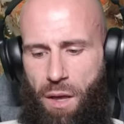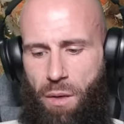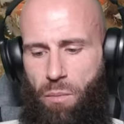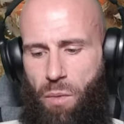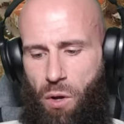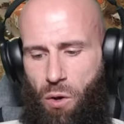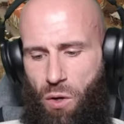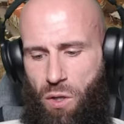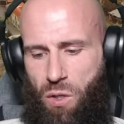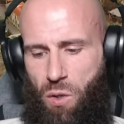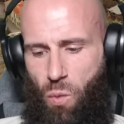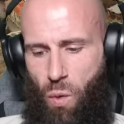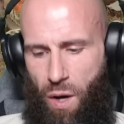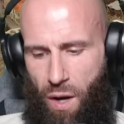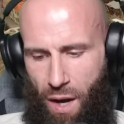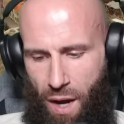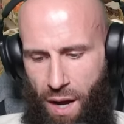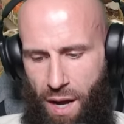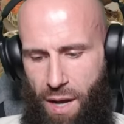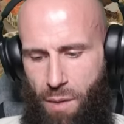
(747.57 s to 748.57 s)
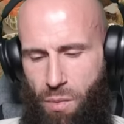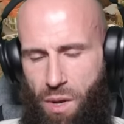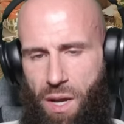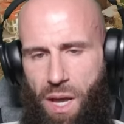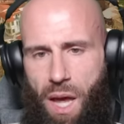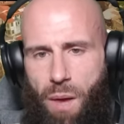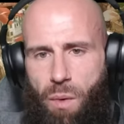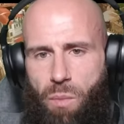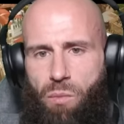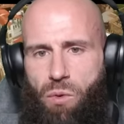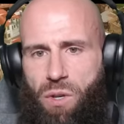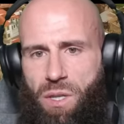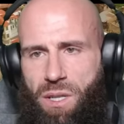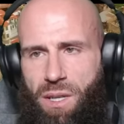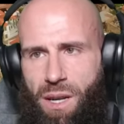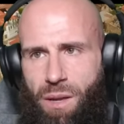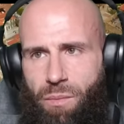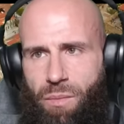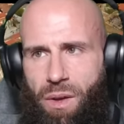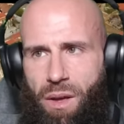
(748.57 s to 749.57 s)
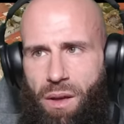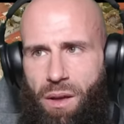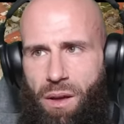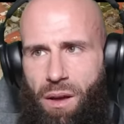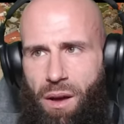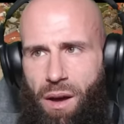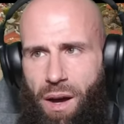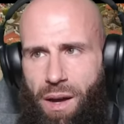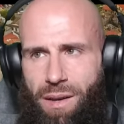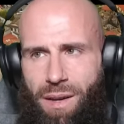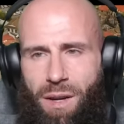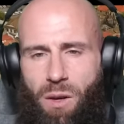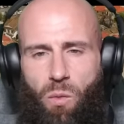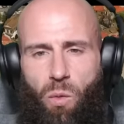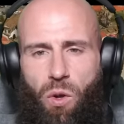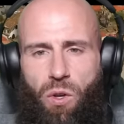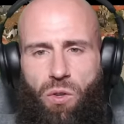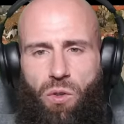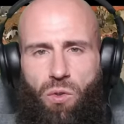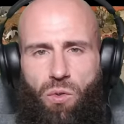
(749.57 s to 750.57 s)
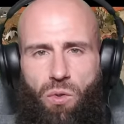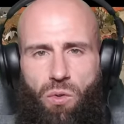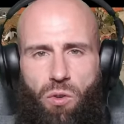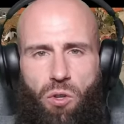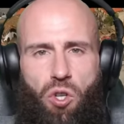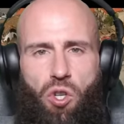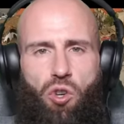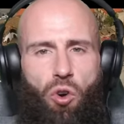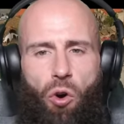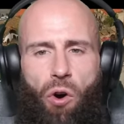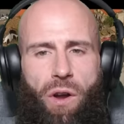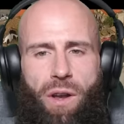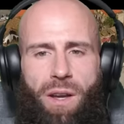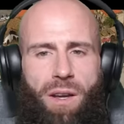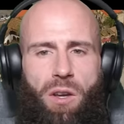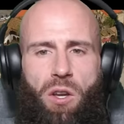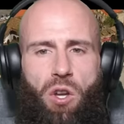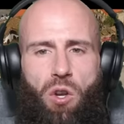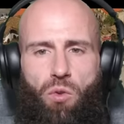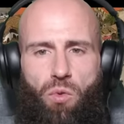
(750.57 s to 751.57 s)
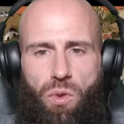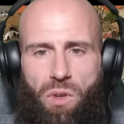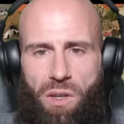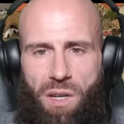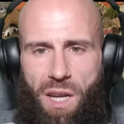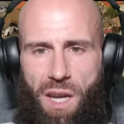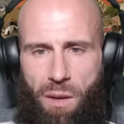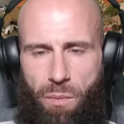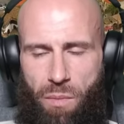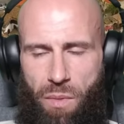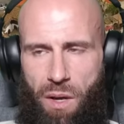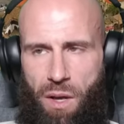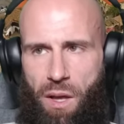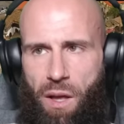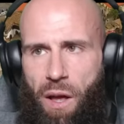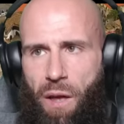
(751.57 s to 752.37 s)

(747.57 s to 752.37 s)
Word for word: Because when I became a Muslim, I didn't want to join a new team.